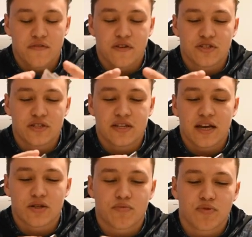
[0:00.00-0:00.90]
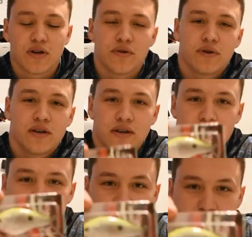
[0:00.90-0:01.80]
Fishing Tackle Pro.
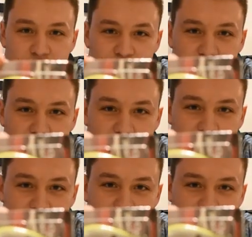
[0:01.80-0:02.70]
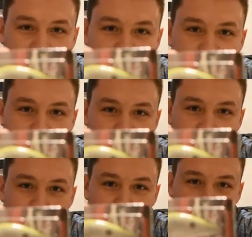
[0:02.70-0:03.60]
So if you guys can see that, we'll
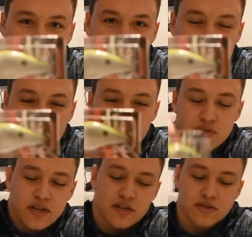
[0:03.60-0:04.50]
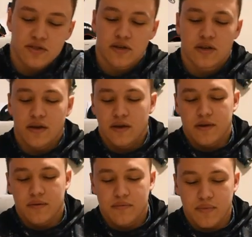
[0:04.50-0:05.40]
get more into that in a few seconds.
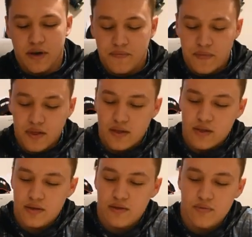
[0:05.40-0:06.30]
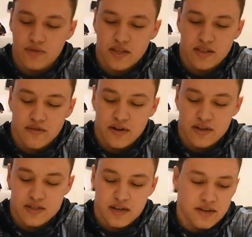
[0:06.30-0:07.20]
But we'll set that right
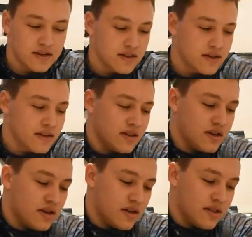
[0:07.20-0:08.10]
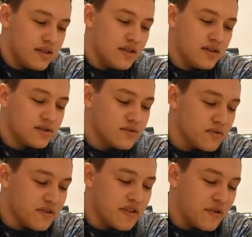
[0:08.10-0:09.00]
aside. This,
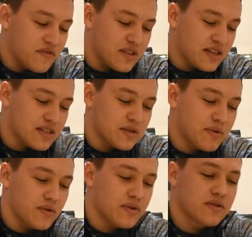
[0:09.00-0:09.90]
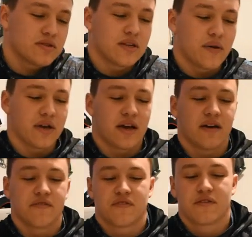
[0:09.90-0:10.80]
we'll leave that one for last. That's a big one. So now we
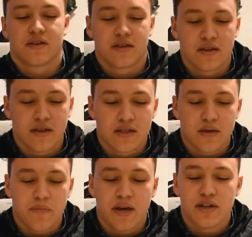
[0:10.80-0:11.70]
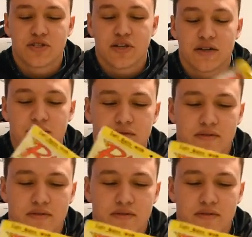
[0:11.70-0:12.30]
have the Page Tail.